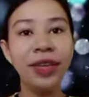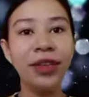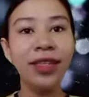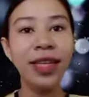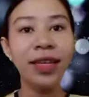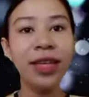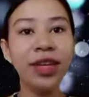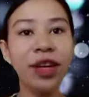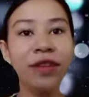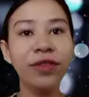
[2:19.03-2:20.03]

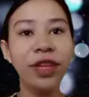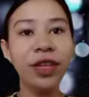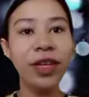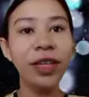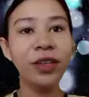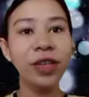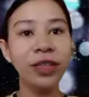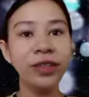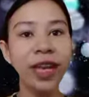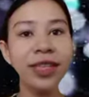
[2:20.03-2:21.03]
understanding of the learning
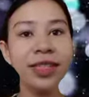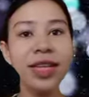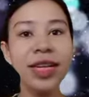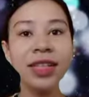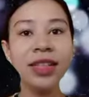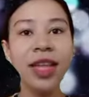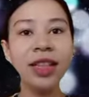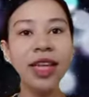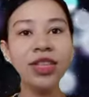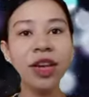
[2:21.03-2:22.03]
context,
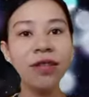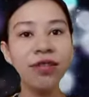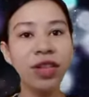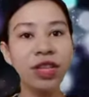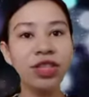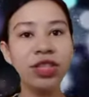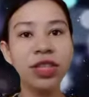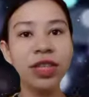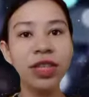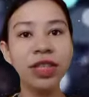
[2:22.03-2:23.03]
knowledge
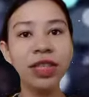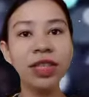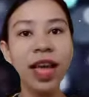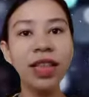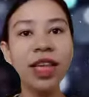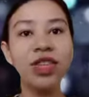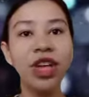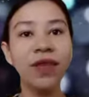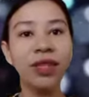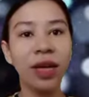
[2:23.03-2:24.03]

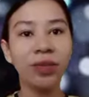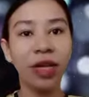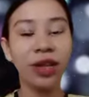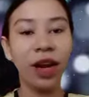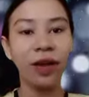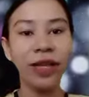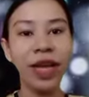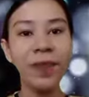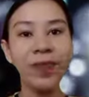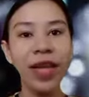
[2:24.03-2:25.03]
of subject
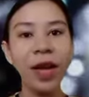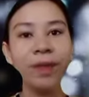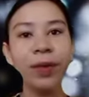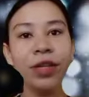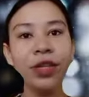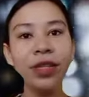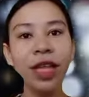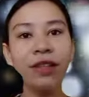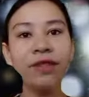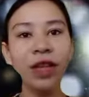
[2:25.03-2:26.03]
area,
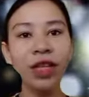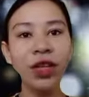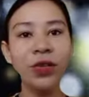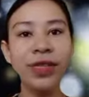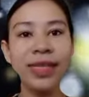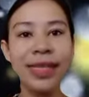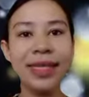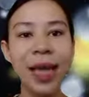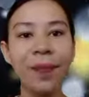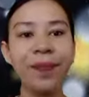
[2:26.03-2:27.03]
personal value
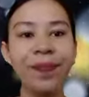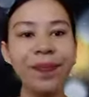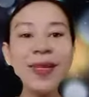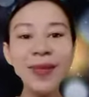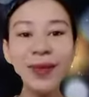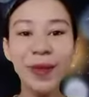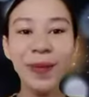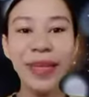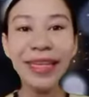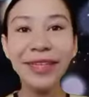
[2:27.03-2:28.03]
system. So
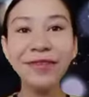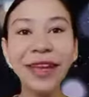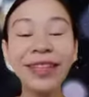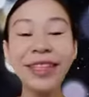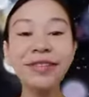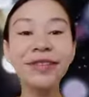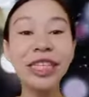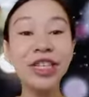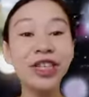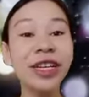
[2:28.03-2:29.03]
to be an effective
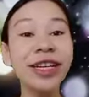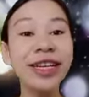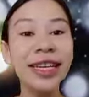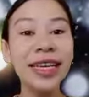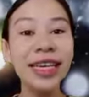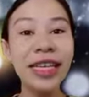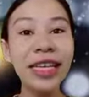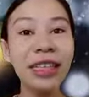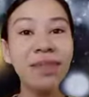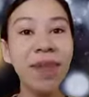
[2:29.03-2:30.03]
teacher,
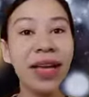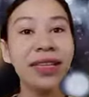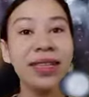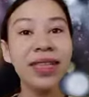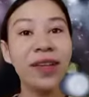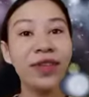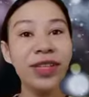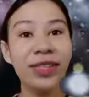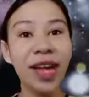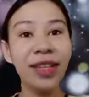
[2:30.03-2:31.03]
it must
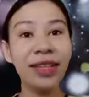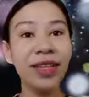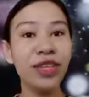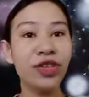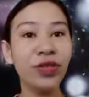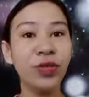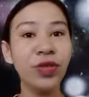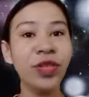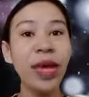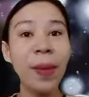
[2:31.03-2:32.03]
understand the issues,